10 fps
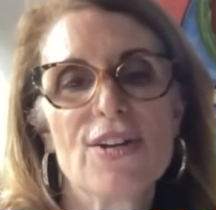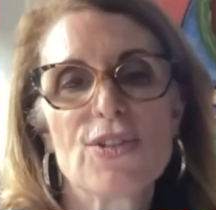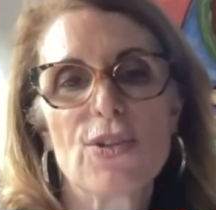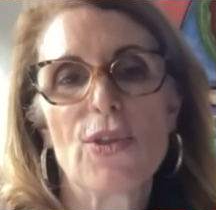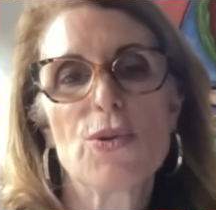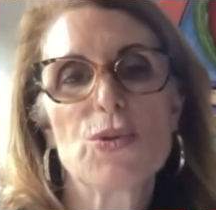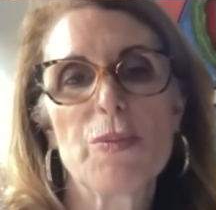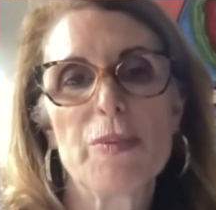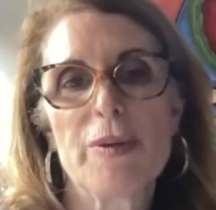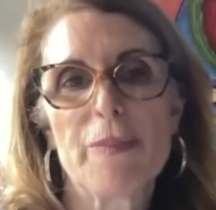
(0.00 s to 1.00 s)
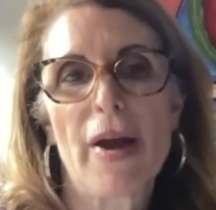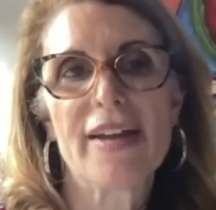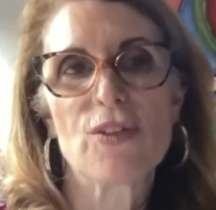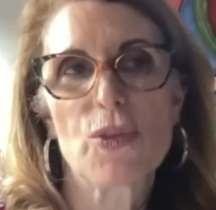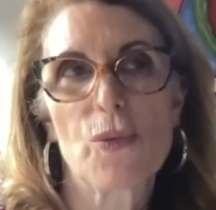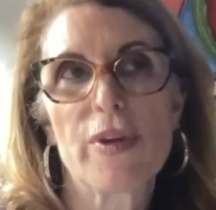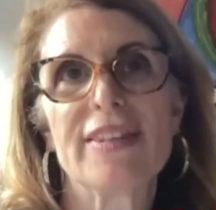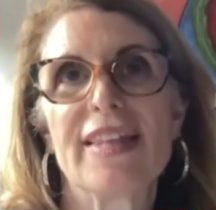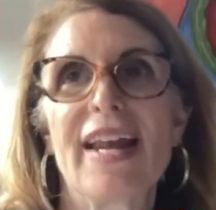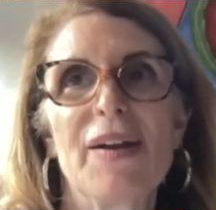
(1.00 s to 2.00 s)
So those would be my 3
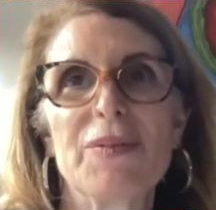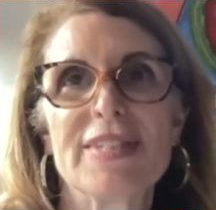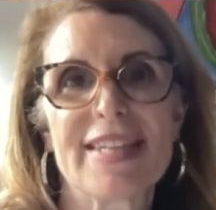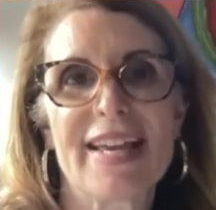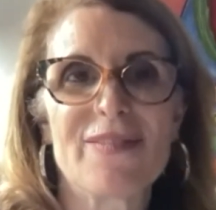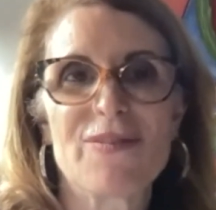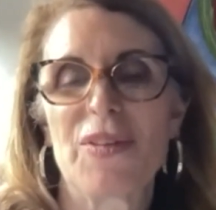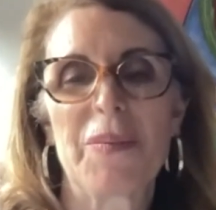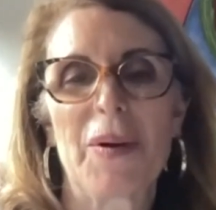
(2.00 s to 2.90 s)
that I would say for the